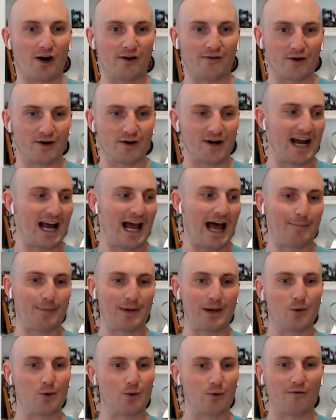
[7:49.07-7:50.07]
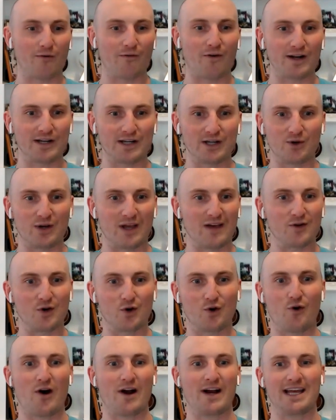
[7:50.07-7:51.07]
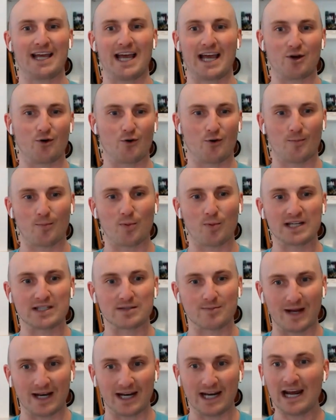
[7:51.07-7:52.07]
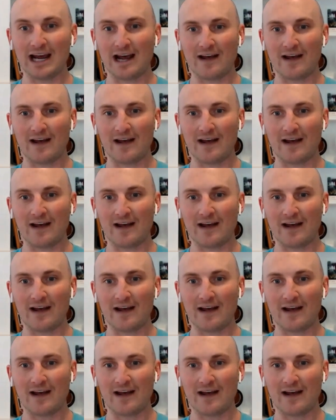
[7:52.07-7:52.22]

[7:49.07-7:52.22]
If you're not happy, we'll refund you, give you credit, get you a replacement.